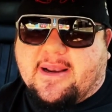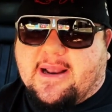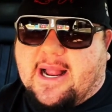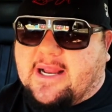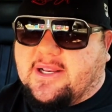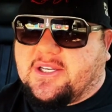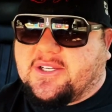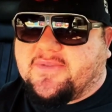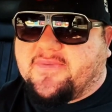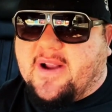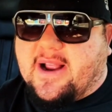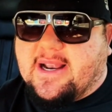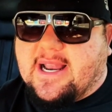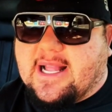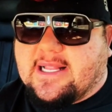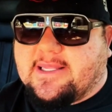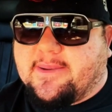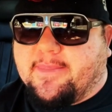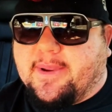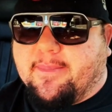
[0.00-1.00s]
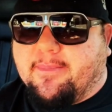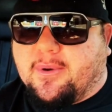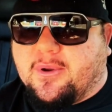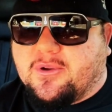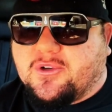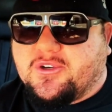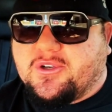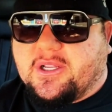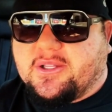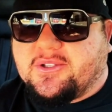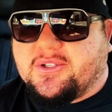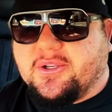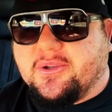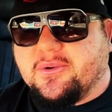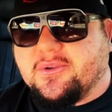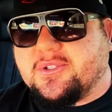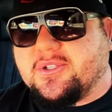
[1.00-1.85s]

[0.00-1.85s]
And I just find that to be bullshit too.